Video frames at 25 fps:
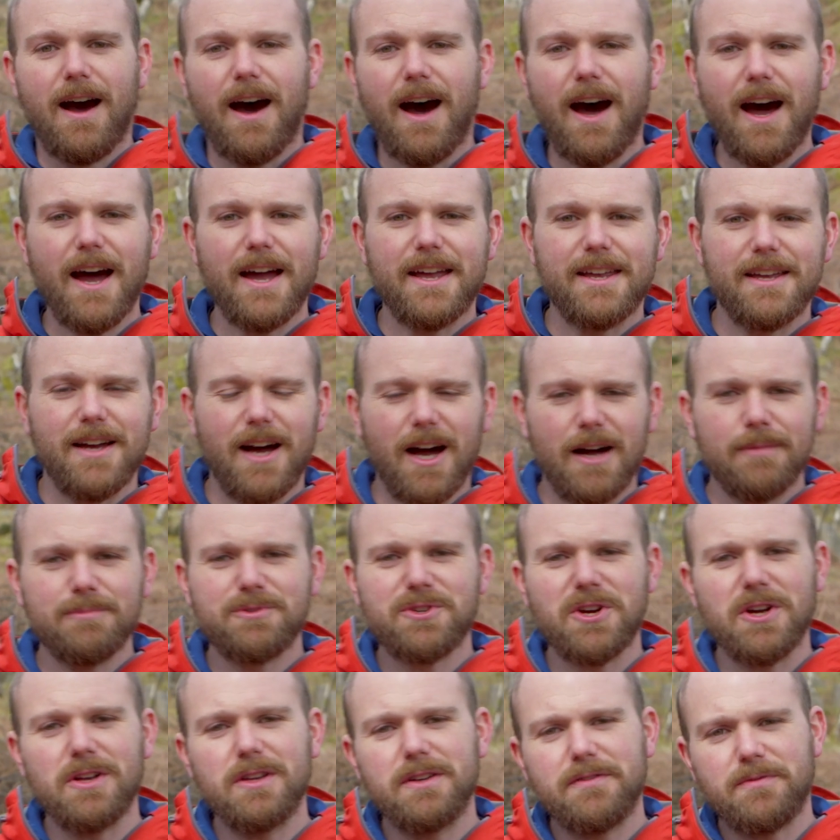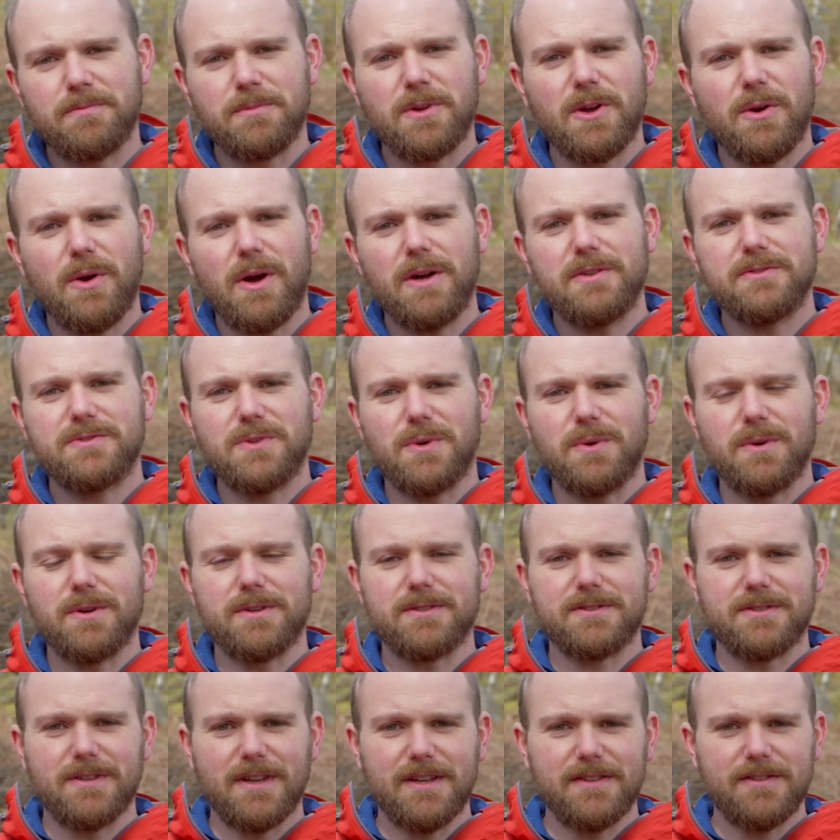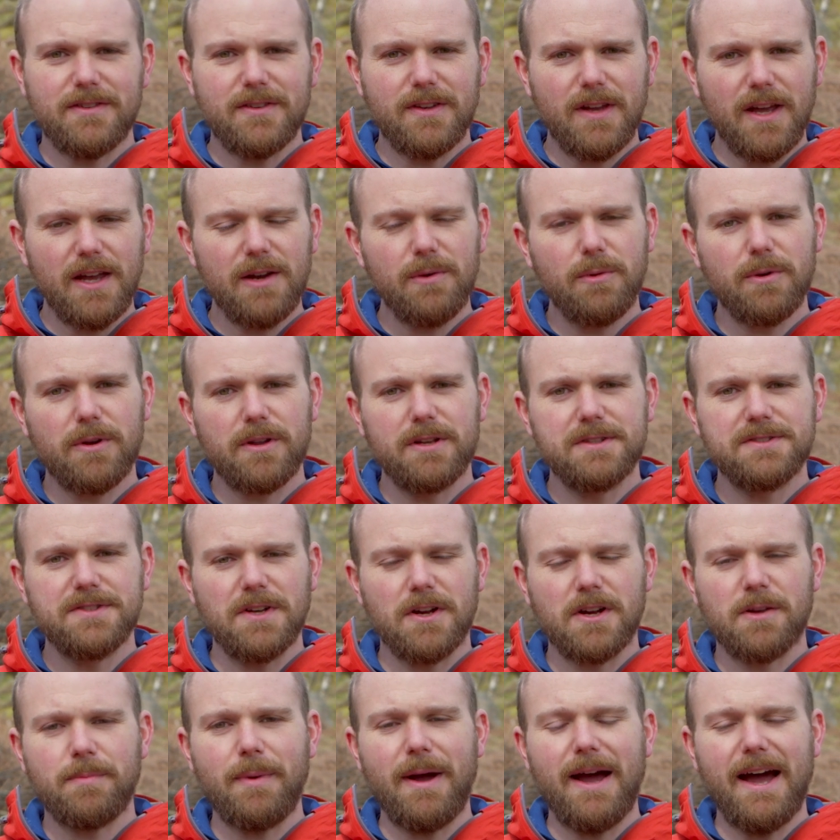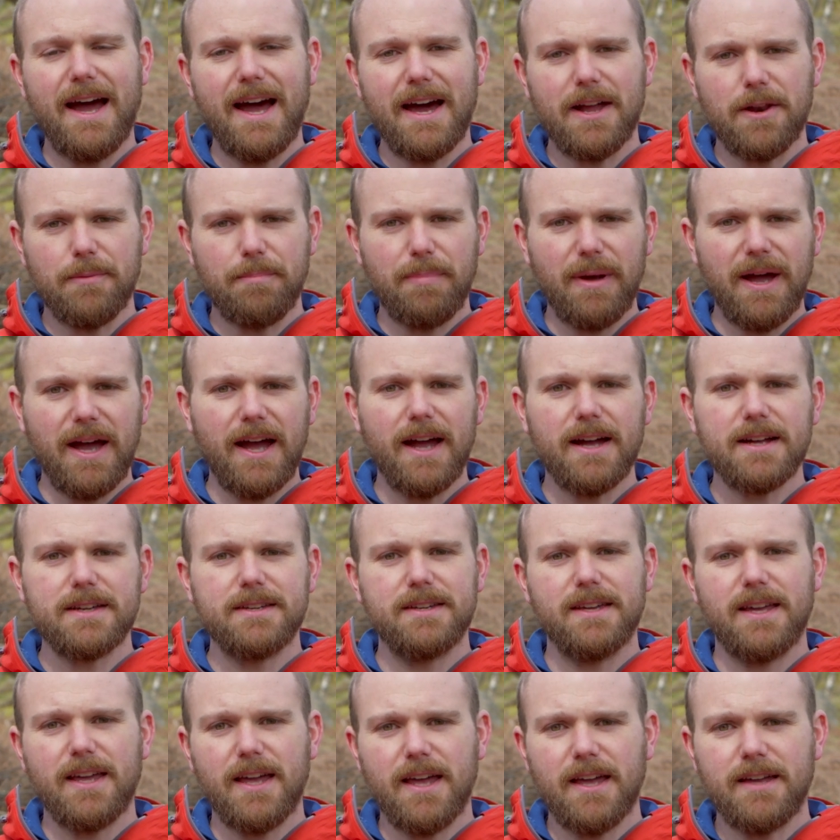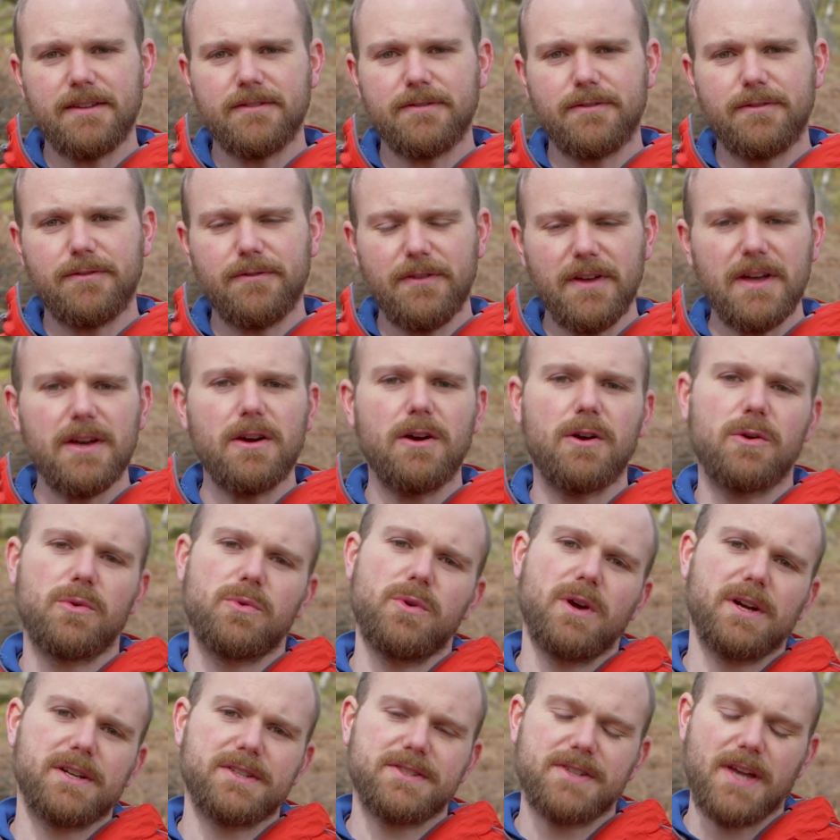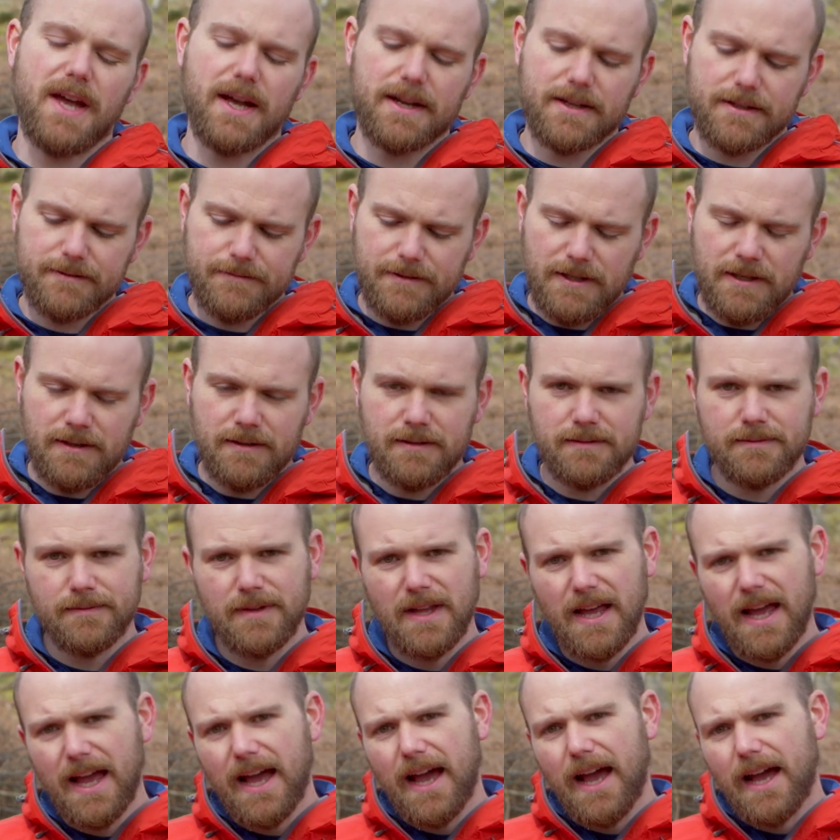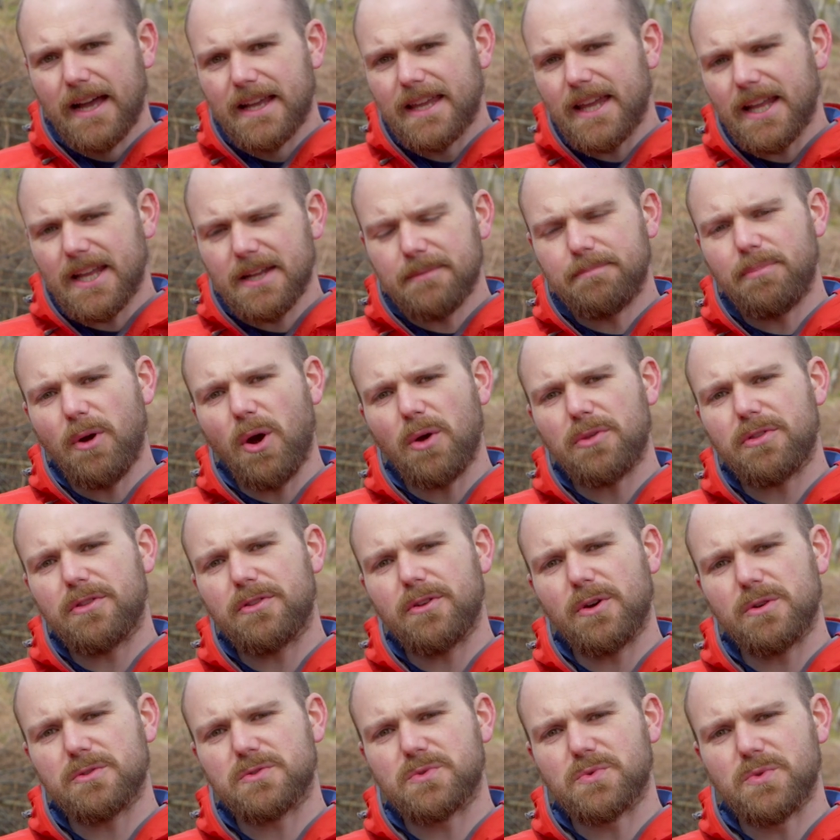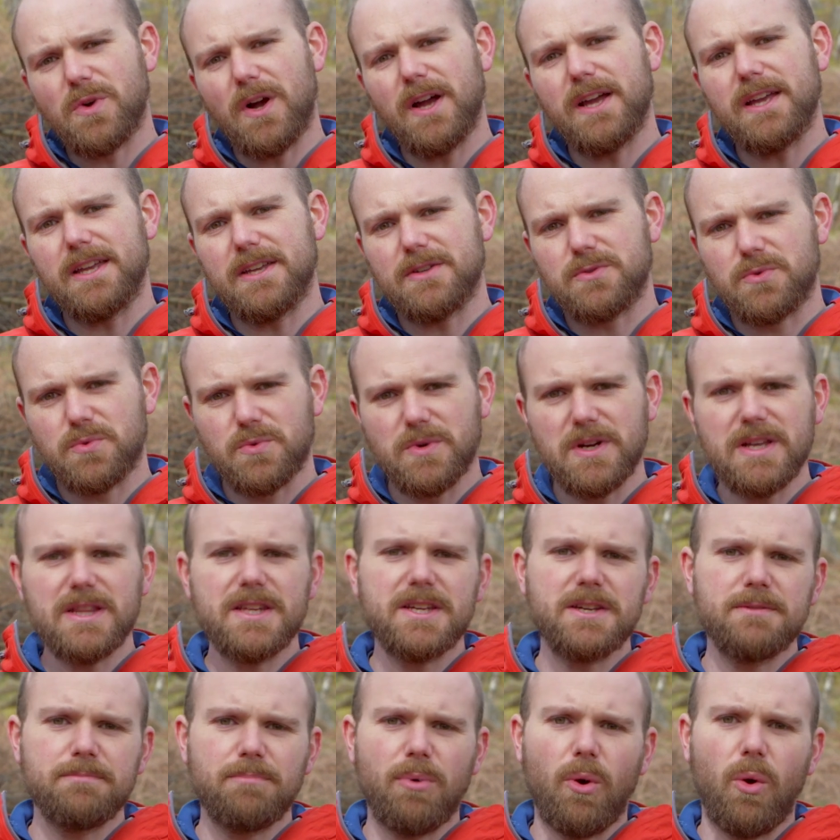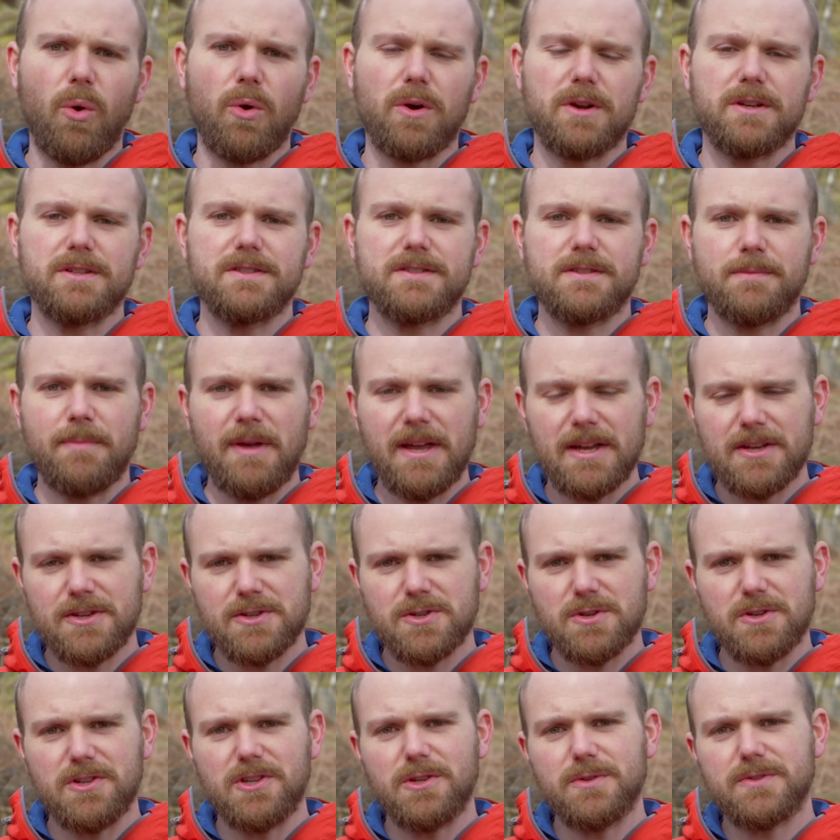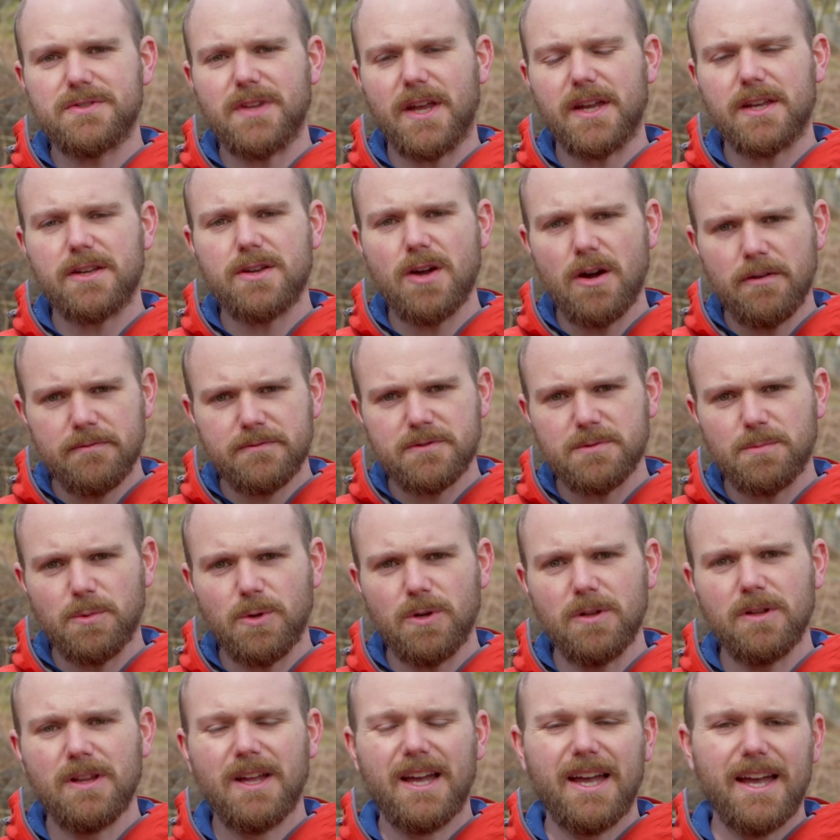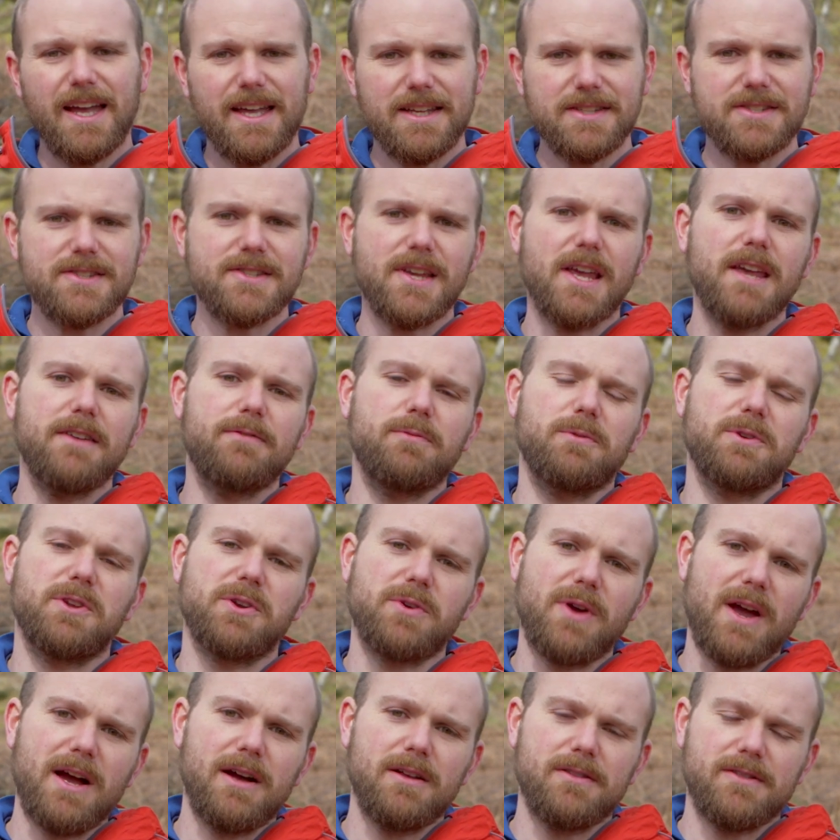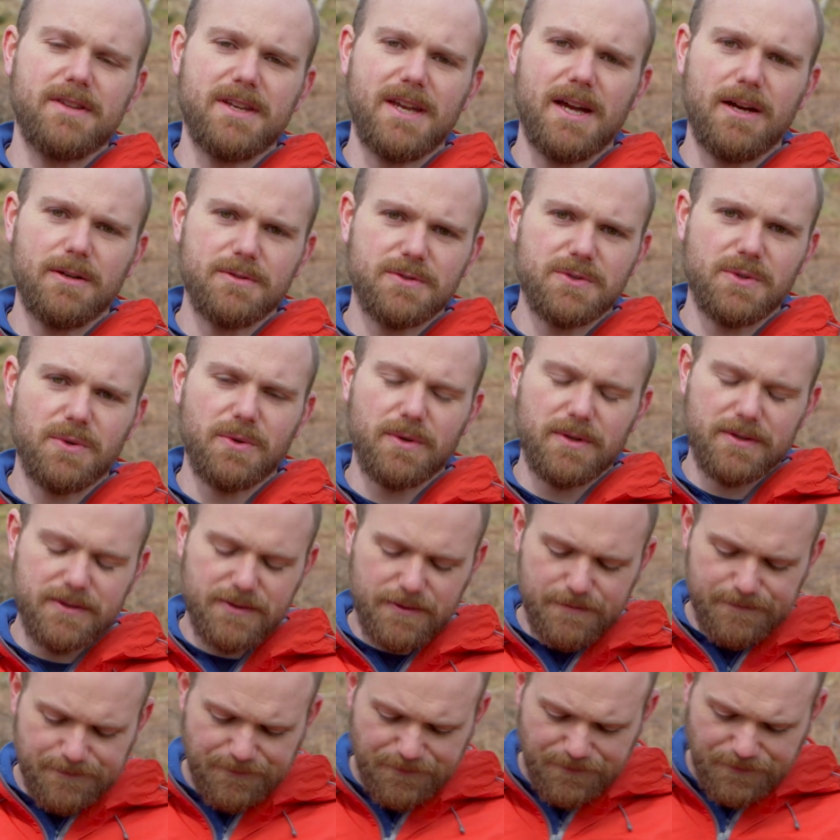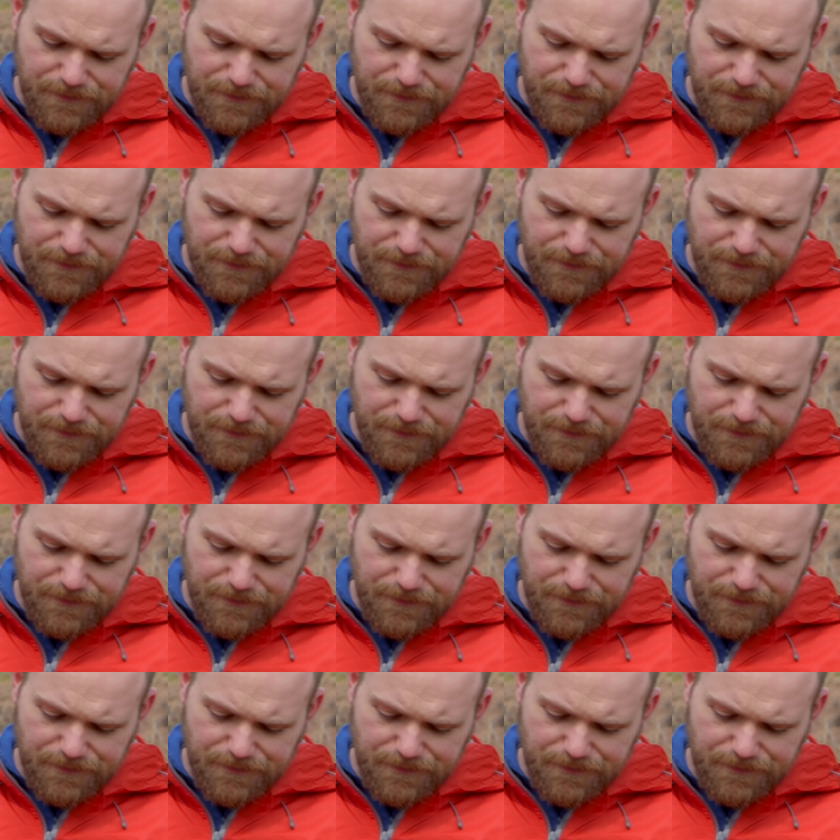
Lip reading: Hi, I'm Charlie from Go Outdoors, and today we're going to talk about how to pack and fit a rucksack. Getting both of those right is really important to making sure you stay comfortable and safe when you're out in the outdoors.